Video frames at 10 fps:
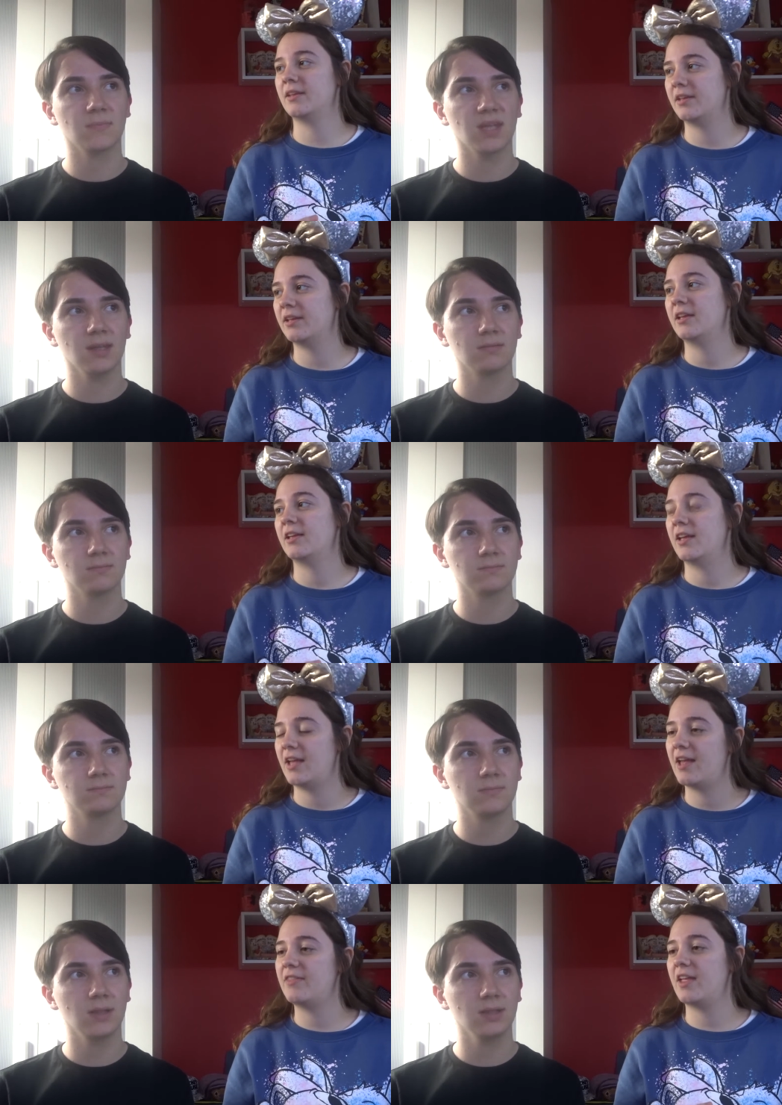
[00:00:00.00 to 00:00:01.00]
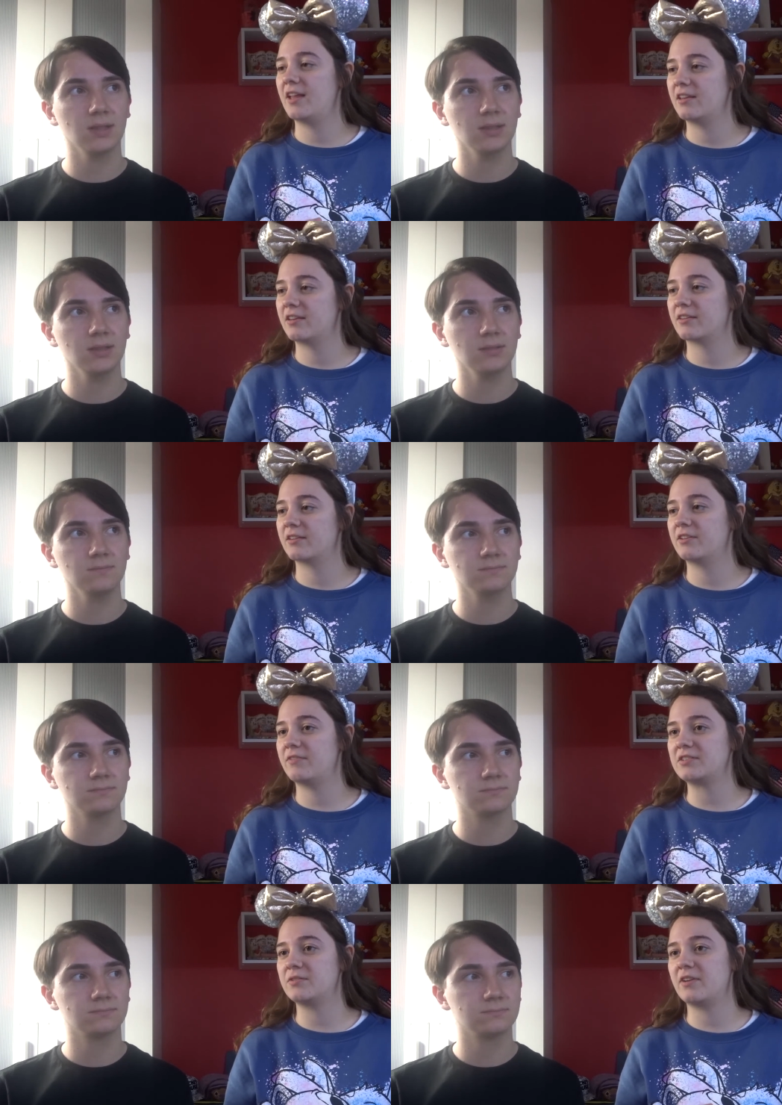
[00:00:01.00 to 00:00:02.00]
Speaker 1: Yeah. And then um...
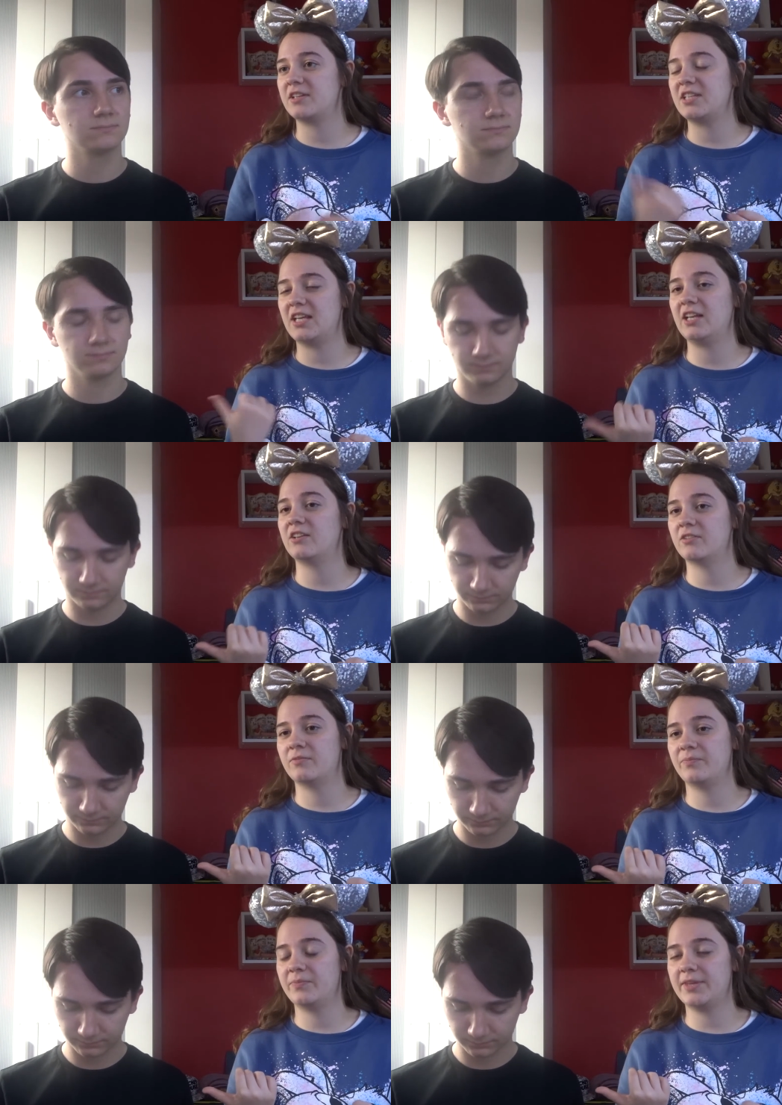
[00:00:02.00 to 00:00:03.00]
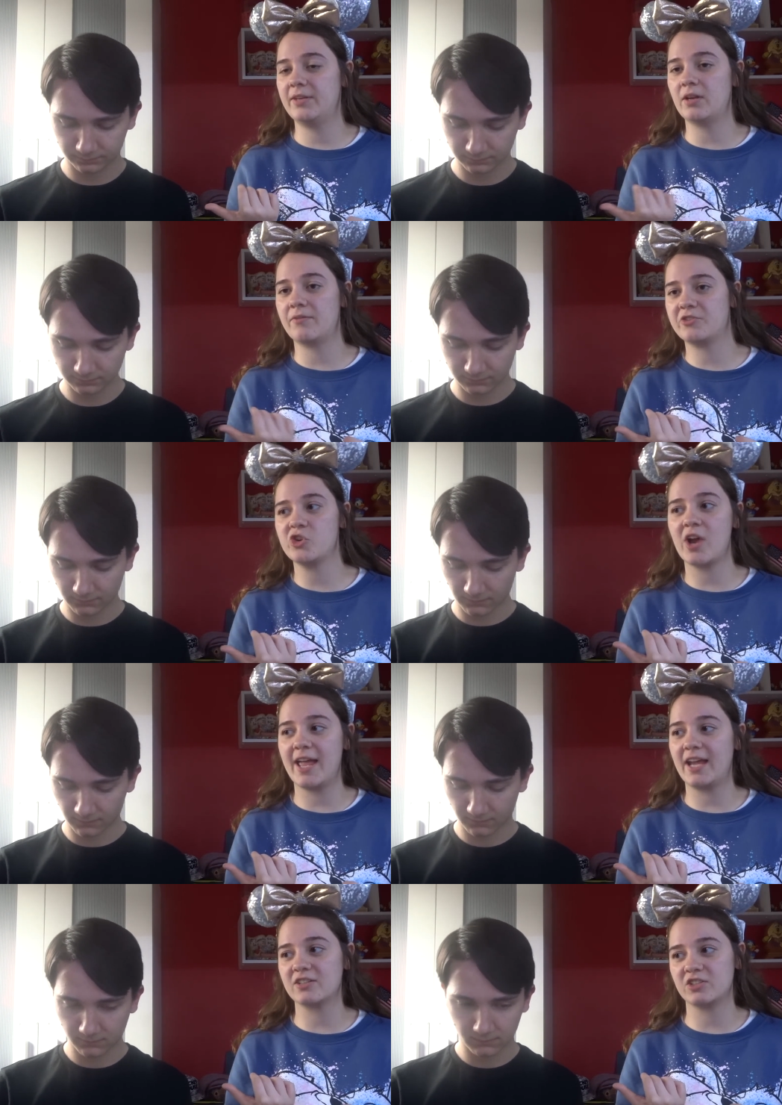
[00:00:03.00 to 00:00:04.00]
2013, you love the
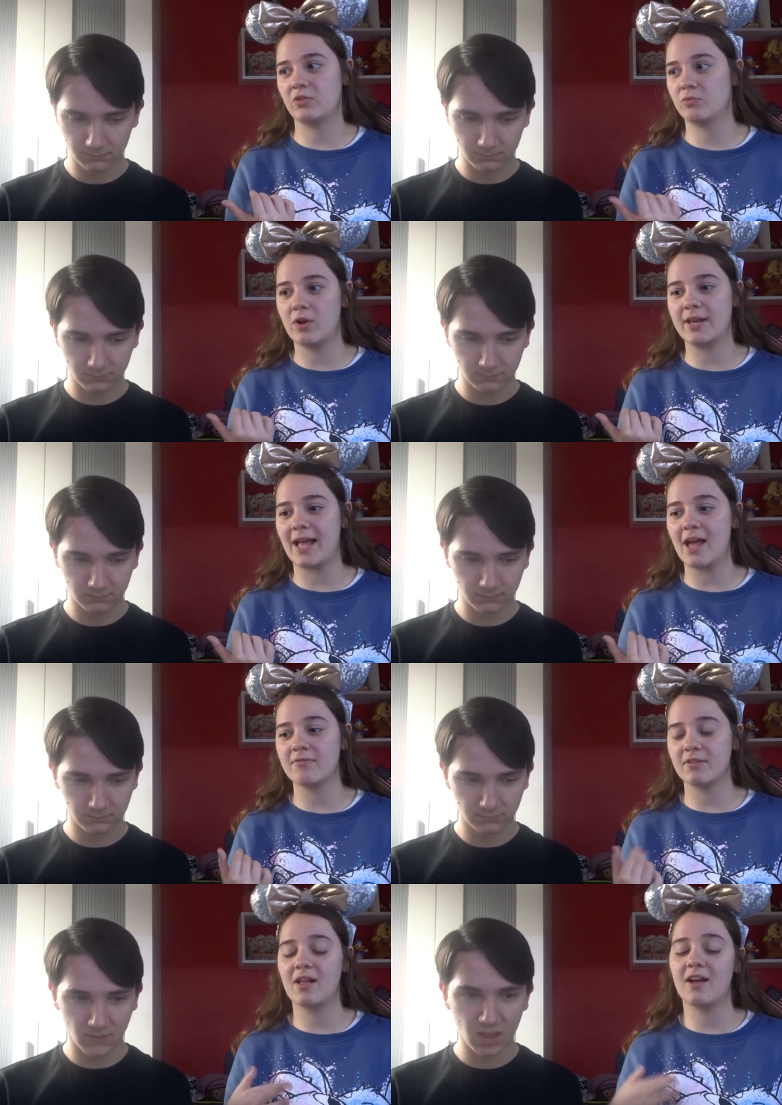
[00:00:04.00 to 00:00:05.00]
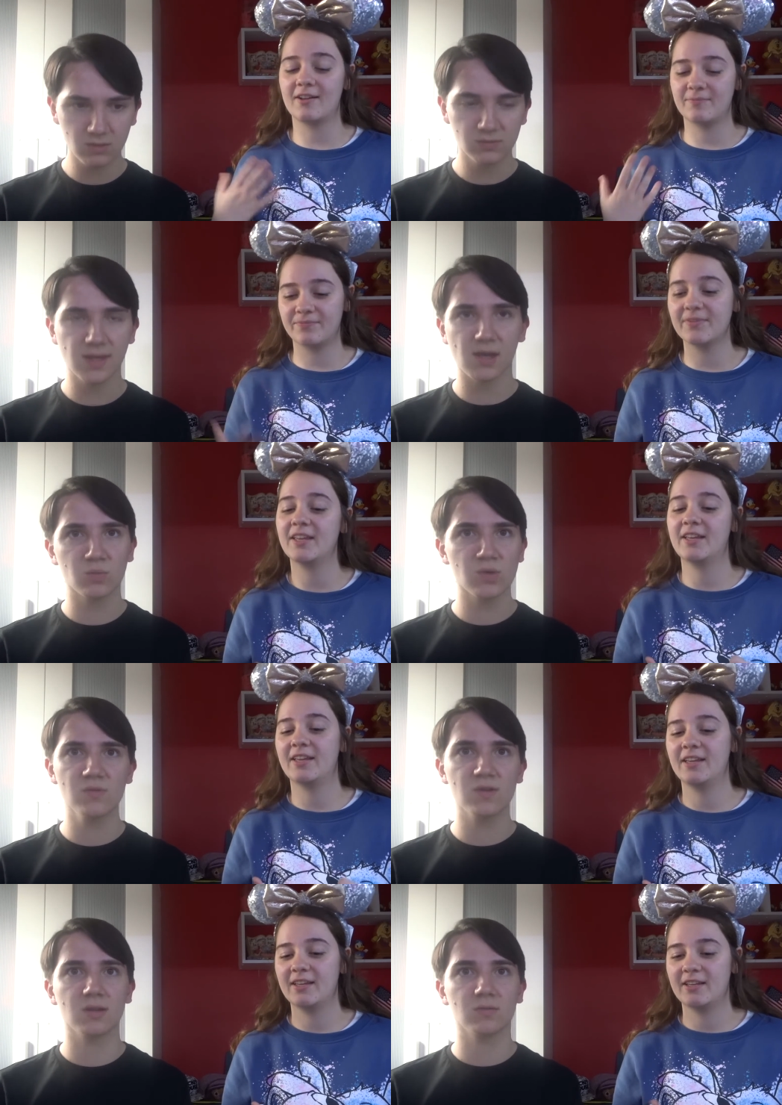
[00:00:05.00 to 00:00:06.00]
train, so you're running after that. Oh
Speaker 2: yeah, we
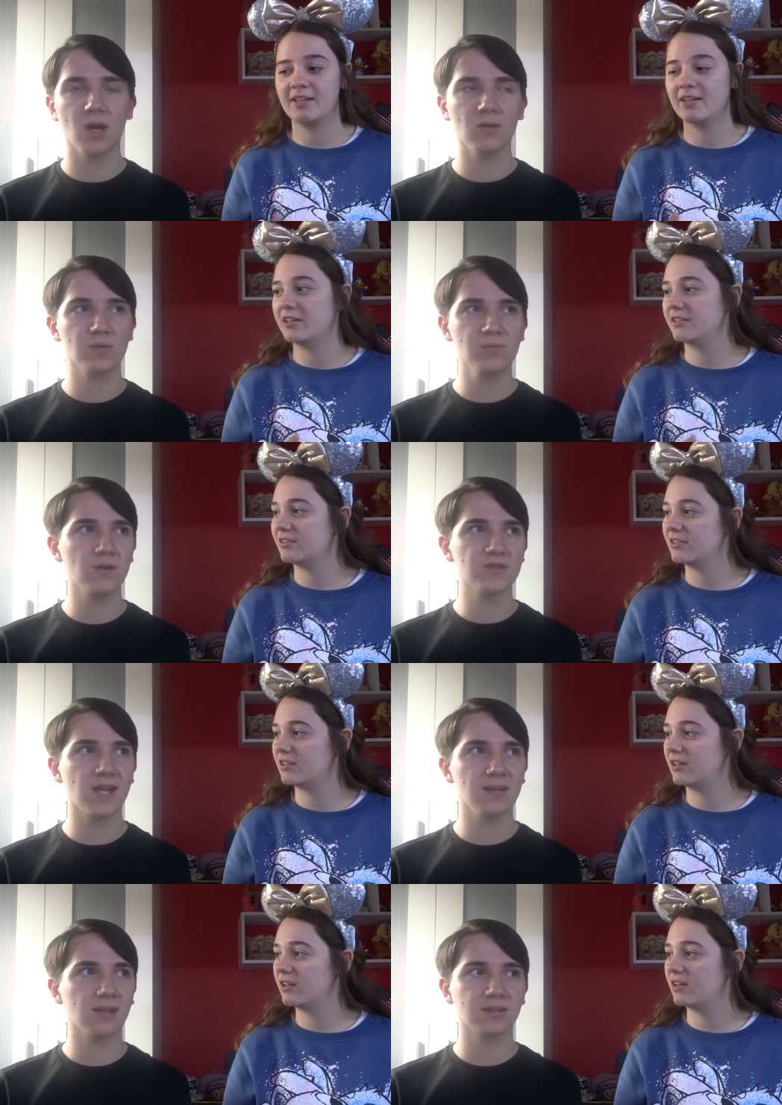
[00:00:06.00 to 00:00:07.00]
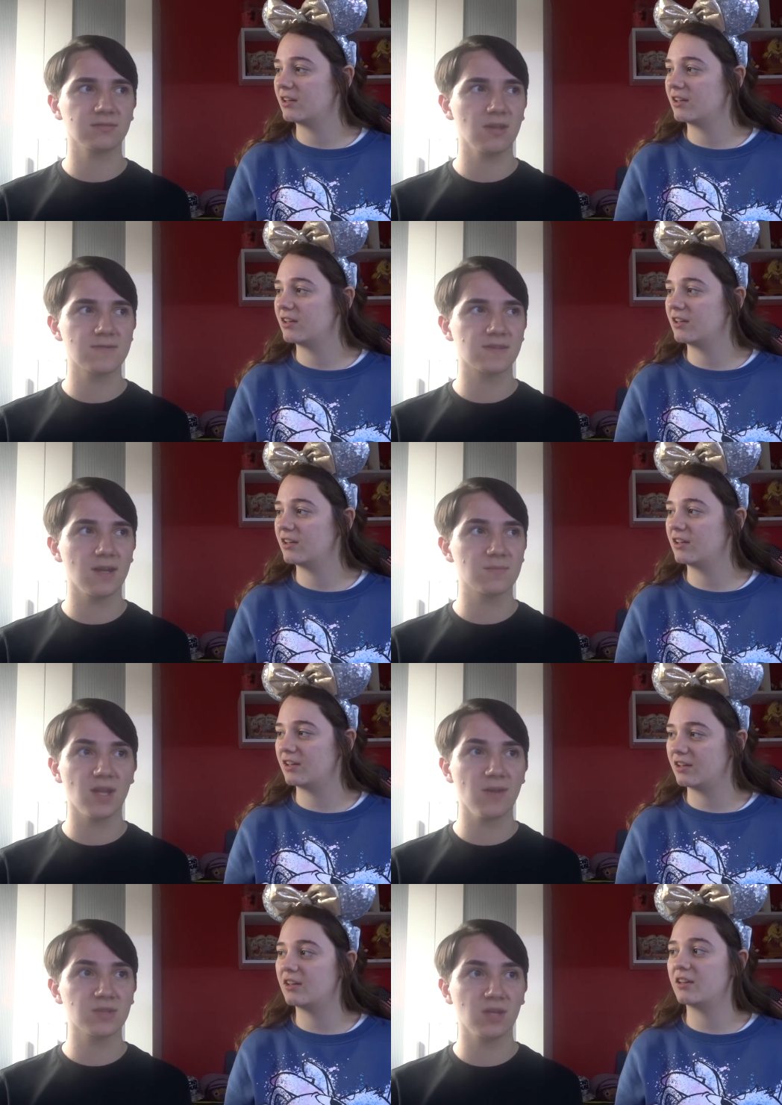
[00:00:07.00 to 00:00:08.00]
what. Uh, we watched that like loads of times.
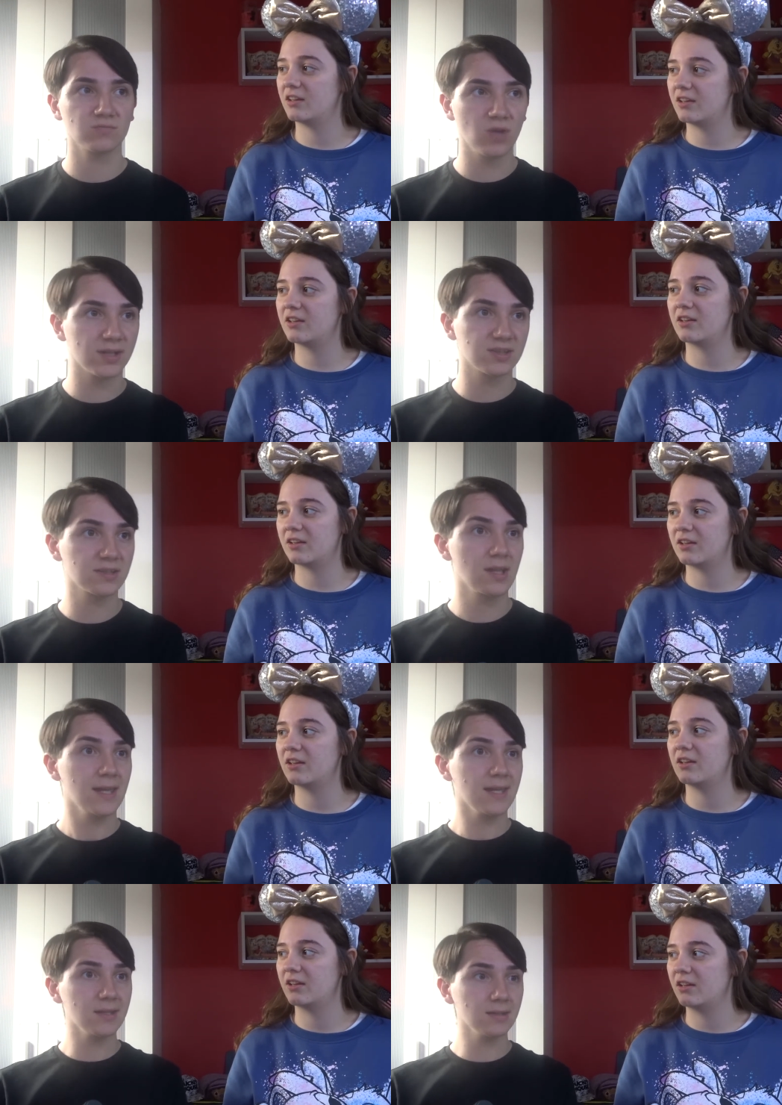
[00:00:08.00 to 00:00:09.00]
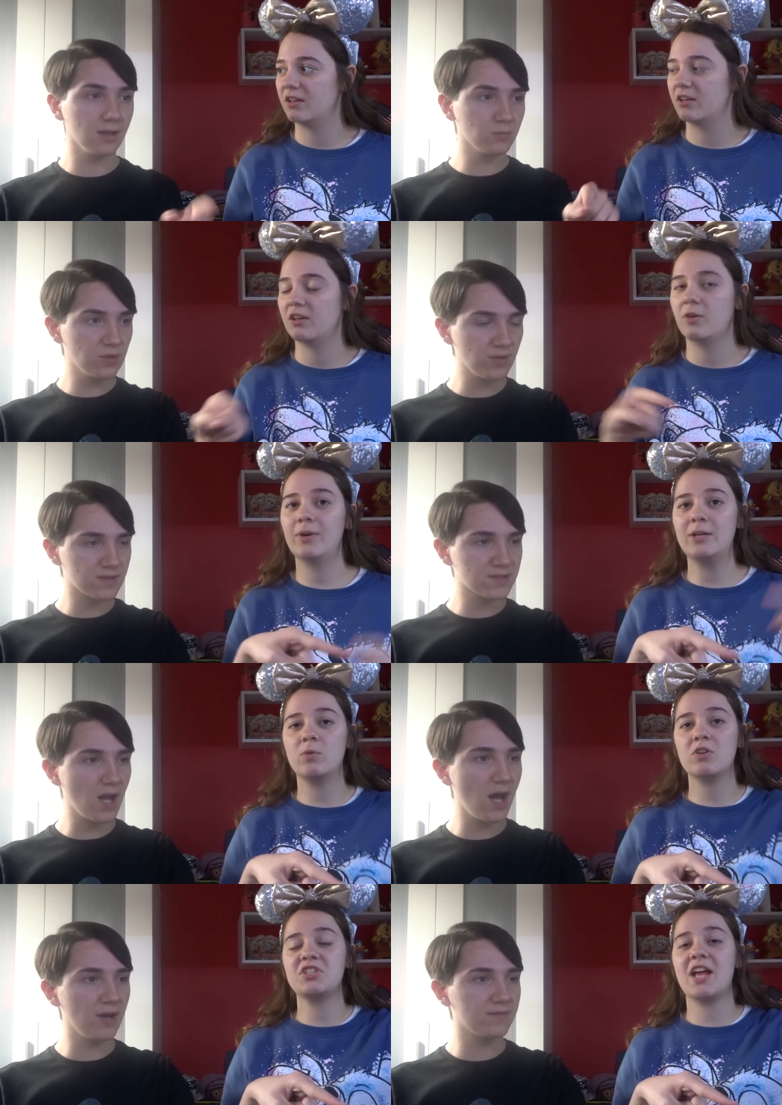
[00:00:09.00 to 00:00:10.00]
Like I was like running to like we were at the We'd
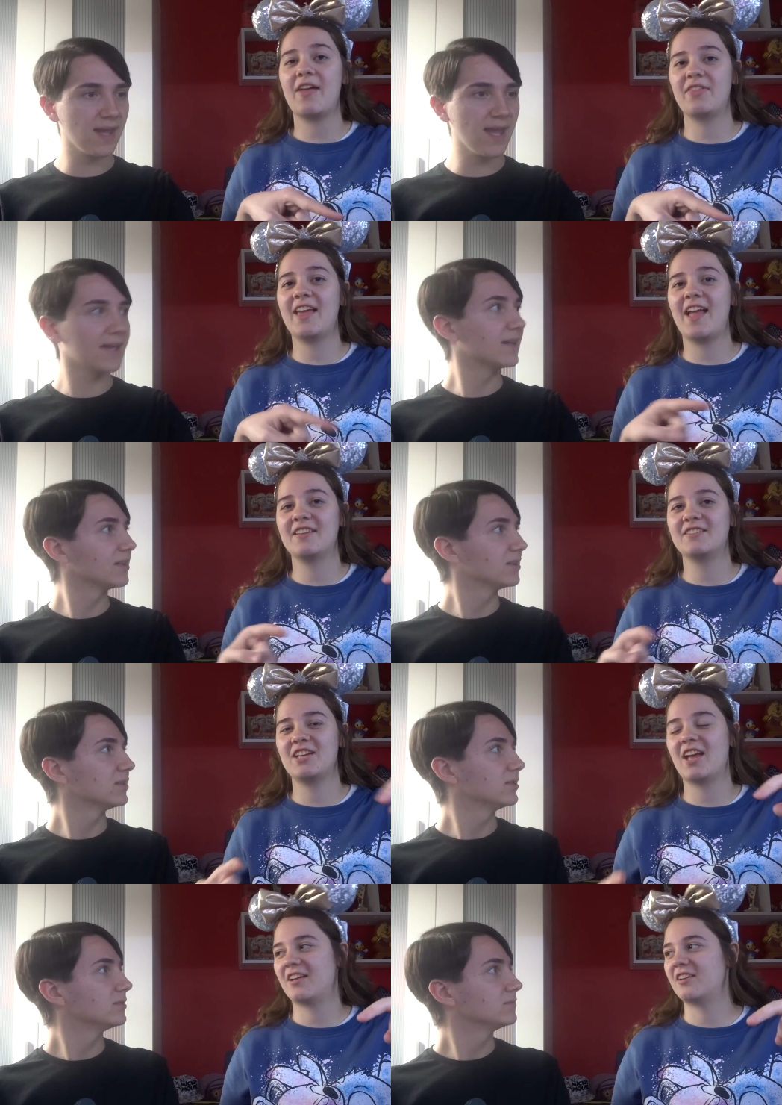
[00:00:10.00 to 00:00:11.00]
start watch it at it. the
Speaker 1: end, yeah,